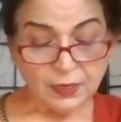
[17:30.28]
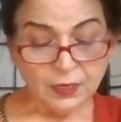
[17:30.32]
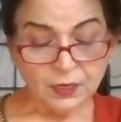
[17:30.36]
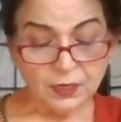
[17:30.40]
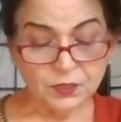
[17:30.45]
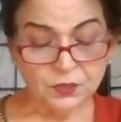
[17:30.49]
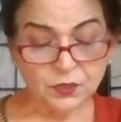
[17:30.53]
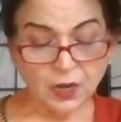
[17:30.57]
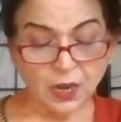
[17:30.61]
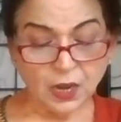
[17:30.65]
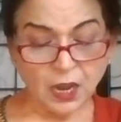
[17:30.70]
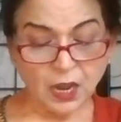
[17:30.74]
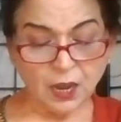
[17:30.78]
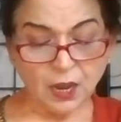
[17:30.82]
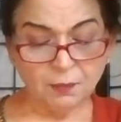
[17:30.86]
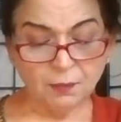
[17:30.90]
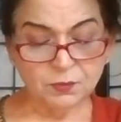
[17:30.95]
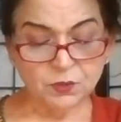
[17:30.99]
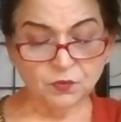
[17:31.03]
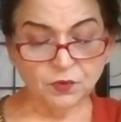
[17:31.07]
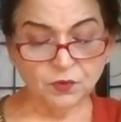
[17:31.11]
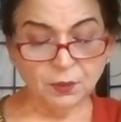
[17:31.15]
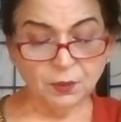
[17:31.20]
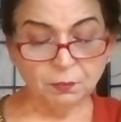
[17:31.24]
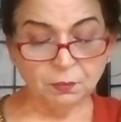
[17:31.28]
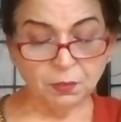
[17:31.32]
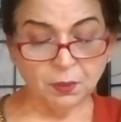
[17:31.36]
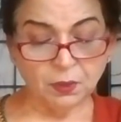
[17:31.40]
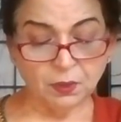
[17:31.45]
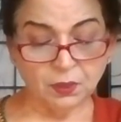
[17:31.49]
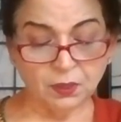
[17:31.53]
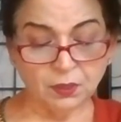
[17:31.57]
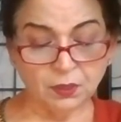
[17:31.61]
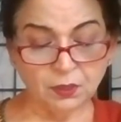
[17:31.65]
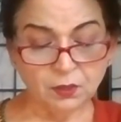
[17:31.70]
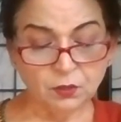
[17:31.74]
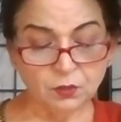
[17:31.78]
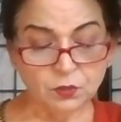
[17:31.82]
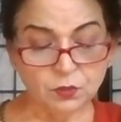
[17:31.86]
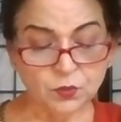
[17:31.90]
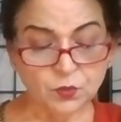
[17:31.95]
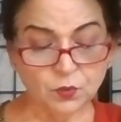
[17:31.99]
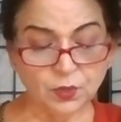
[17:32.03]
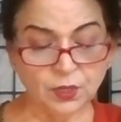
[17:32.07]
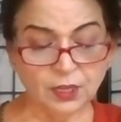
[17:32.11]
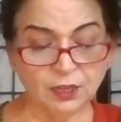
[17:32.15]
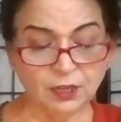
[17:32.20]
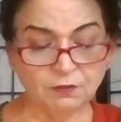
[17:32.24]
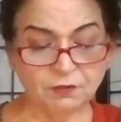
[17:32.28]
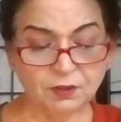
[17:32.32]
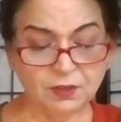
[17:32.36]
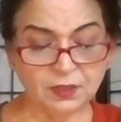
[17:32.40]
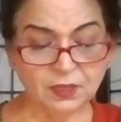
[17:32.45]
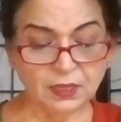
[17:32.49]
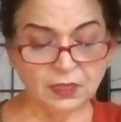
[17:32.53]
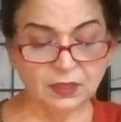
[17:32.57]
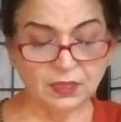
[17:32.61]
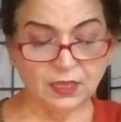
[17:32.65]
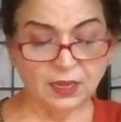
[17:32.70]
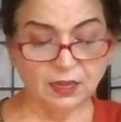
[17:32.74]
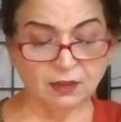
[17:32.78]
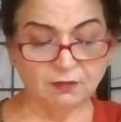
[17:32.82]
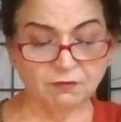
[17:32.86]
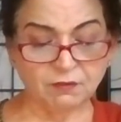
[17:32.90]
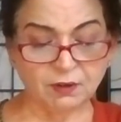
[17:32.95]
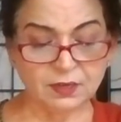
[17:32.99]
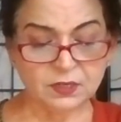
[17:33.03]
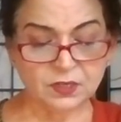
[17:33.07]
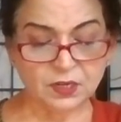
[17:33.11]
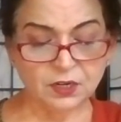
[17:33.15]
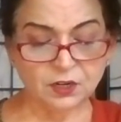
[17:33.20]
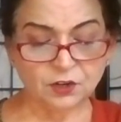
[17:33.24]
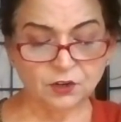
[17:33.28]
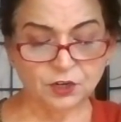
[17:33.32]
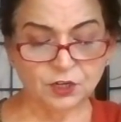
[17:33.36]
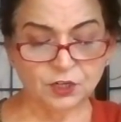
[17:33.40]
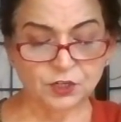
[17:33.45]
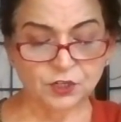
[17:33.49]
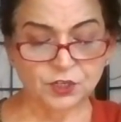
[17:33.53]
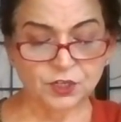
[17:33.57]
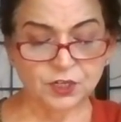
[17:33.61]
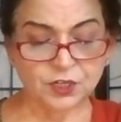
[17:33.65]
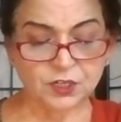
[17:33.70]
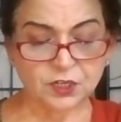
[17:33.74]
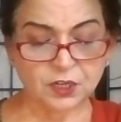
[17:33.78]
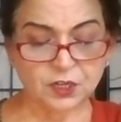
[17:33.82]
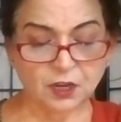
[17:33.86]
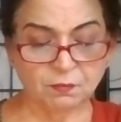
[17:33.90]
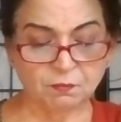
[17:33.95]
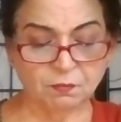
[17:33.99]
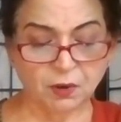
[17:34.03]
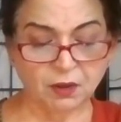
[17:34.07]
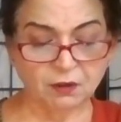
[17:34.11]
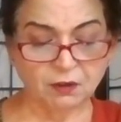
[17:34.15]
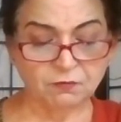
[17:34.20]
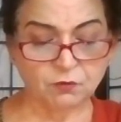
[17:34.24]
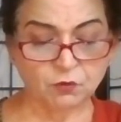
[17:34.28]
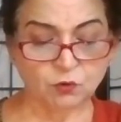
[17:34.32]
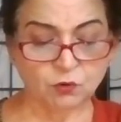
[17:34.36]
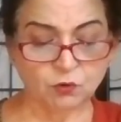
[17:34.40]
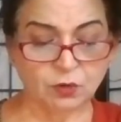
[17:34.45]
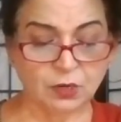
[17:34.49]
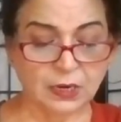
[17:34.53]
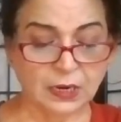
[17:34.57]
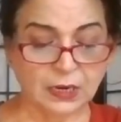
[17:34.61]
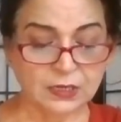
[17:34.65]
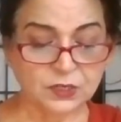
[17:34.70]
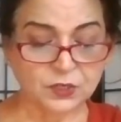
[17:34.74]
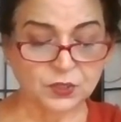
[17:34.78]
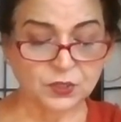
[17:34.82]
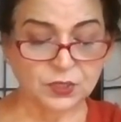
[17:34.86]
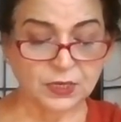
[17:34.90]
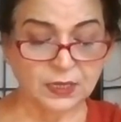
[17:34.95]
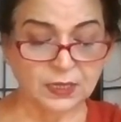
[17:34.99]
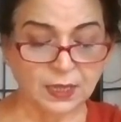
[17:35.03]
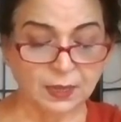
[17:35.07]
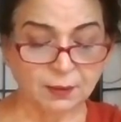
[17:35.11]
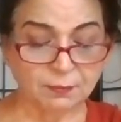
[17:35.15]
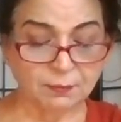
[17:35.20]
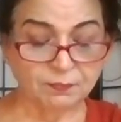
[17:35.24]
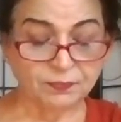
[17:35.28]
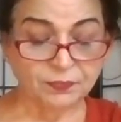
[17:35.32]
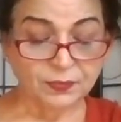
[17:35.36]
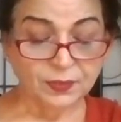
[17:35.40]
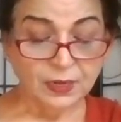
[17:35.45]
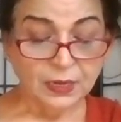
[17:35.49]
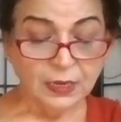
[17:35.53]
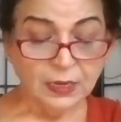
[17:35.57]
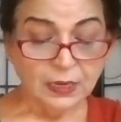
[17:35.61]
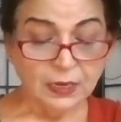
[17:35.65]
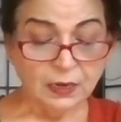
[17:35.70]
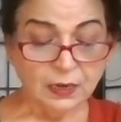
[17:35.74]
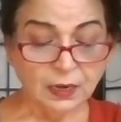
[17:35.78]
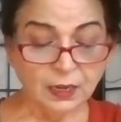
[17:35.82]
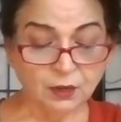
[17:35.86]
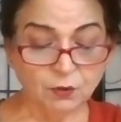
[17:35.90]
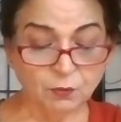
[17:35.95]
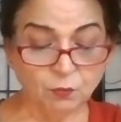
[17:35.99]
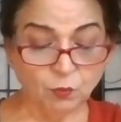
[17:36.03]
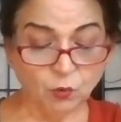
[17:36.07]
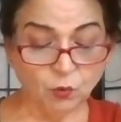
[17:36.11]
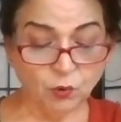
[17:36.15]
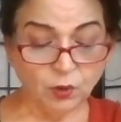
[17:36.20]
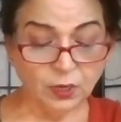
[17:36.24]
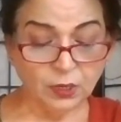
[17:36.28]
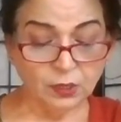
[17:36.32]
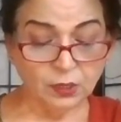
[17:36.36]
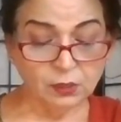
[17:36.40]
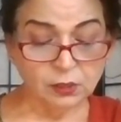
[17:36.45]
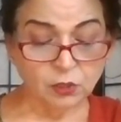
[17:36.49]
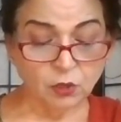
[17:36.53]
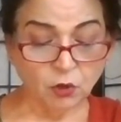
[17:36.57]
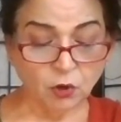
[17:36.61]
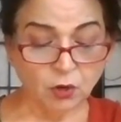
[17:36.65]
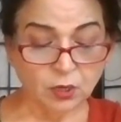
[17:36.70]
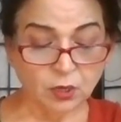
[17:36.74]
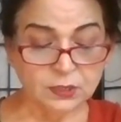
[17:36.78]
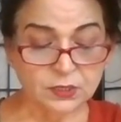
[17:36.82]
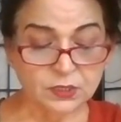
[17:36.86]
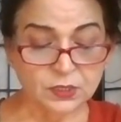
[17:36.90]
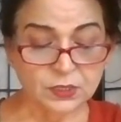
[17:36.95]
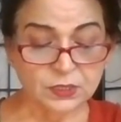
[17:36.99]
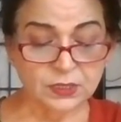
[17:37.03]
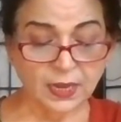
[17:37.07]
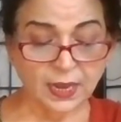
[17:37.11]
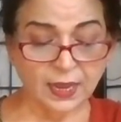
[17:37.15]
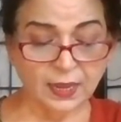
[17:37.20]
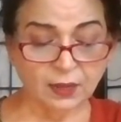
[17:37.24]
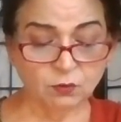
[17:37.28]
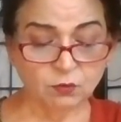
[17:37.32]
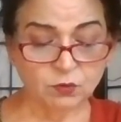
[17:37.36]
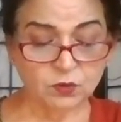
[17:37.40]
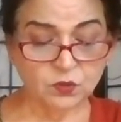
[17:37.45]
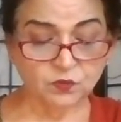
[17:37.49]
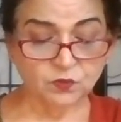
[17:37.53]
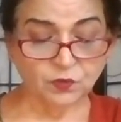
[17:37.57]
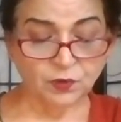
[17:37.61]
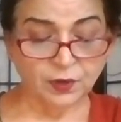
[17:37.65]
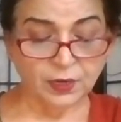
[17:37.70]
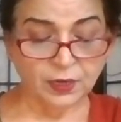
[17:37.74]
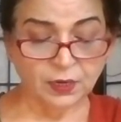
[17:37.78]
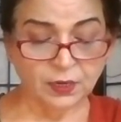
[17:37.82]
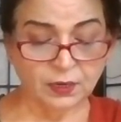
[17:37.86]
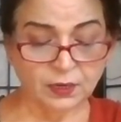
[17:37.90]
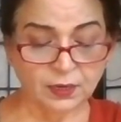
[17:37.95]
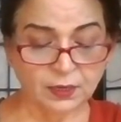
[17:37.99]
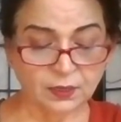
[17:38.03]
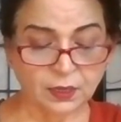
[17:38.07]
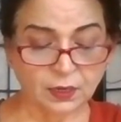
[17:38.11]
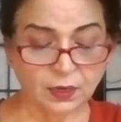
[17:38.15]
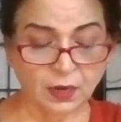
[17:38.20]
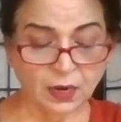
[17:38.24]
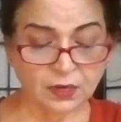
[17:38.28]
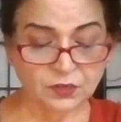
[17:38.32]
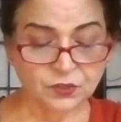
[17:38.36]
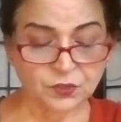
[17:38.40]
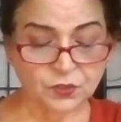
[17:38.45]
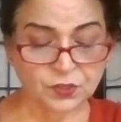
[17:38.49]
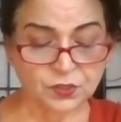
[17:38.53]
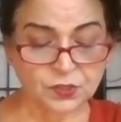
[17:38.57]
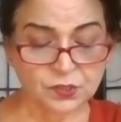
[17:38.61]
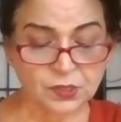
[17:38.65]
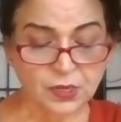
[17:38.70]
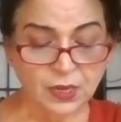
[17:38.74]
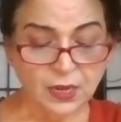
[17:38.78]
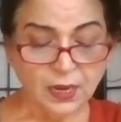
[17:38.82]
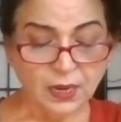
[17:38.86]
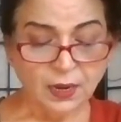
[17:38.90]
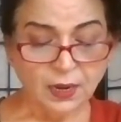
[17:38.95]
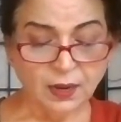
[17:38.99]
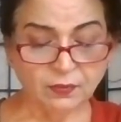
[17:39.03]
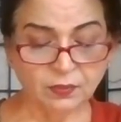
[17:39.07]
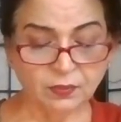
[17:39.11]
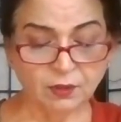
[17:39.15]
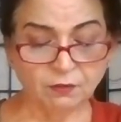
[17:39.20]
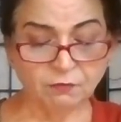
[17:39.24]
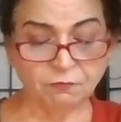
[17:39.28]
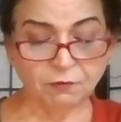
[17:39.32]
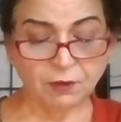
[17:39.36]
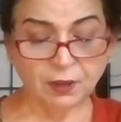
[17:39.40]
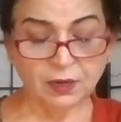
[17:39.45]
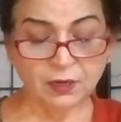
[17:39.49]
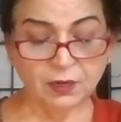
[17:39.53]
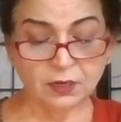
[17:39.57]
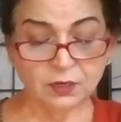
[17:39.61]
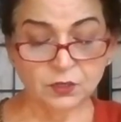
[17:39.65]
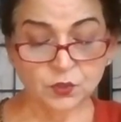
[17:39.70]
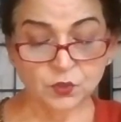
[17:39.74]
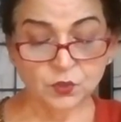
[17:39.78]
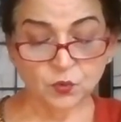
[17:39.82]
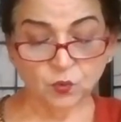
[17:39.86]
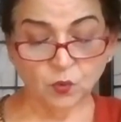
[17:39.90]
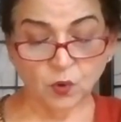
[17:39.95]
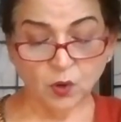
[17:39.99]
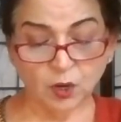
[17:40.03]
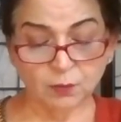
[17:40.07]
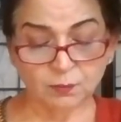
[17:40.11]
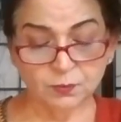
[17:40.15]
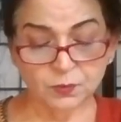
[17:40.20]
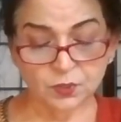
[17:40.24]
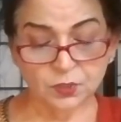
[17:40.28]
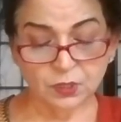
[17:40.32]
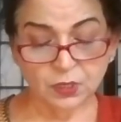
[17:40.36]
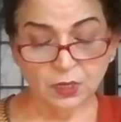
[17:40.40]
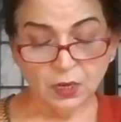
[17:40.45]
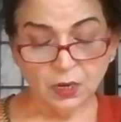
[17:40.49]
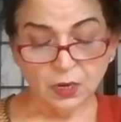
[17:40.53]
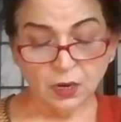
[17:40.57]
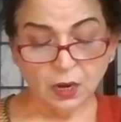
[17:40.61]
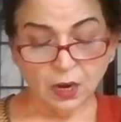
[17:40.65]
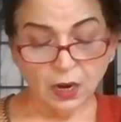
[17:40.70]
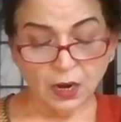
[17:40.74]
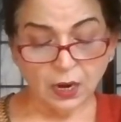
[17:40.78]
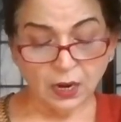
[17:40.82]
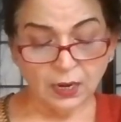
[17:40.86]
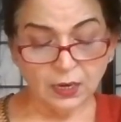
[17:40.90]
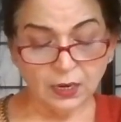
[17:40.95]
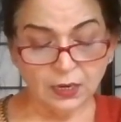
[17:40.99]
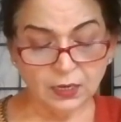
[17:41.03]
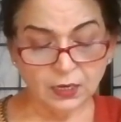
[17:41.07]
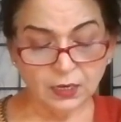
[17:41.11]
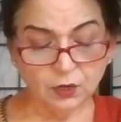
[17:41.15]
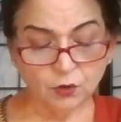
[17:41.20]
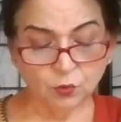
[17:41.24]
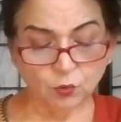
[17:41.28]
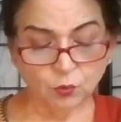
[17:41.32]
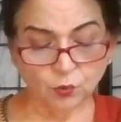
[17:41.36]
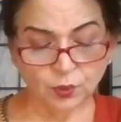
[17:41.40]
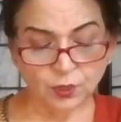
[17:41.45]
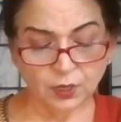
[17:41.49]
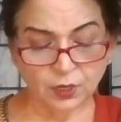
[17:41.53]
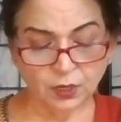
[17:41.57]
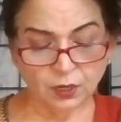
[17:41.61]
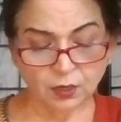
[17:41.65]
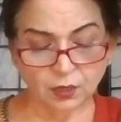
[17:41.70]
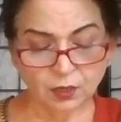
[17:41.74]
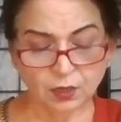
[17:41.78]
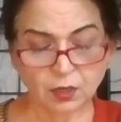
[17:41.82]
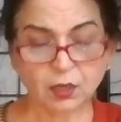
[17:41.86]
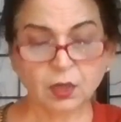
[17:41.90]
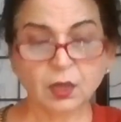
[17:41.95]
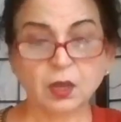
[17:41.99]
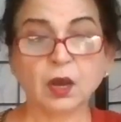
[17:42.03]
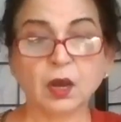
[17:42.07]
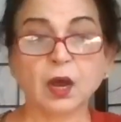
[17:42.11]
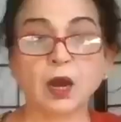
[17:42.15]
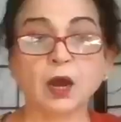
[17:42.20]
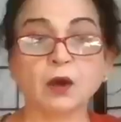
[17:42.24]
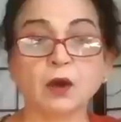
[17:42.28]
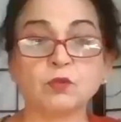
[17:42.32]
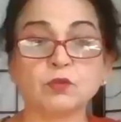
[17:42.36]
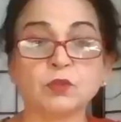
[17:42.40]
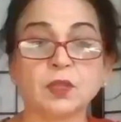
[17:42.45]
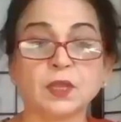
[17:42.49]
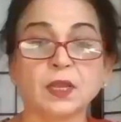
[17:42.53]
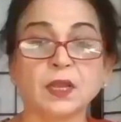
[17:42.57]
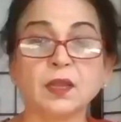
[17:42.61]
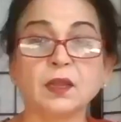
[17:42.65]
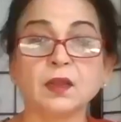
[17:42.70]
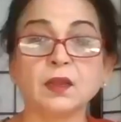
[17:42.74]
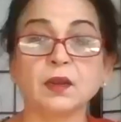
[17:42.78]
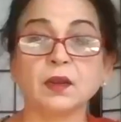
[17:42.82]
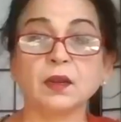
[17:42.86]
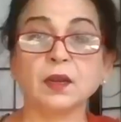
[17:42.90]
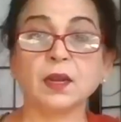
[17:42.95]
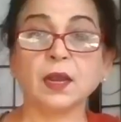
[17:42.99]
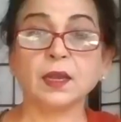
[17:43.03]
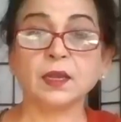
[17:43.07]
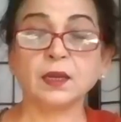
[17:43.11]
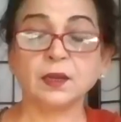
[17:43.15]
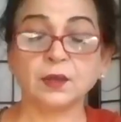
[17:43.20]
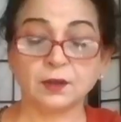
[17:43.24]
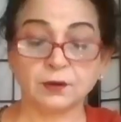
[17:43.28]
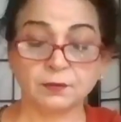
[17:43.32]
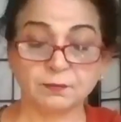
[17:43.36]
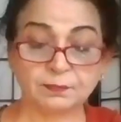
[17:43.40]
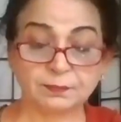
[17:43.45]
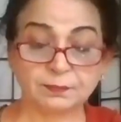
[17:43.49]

His arms were a blur, so even the devas and rishis above could not see them. Like mortal thoughts, his arrows flared at the Rakshas and they fell in swarms, hardly knowing how they died.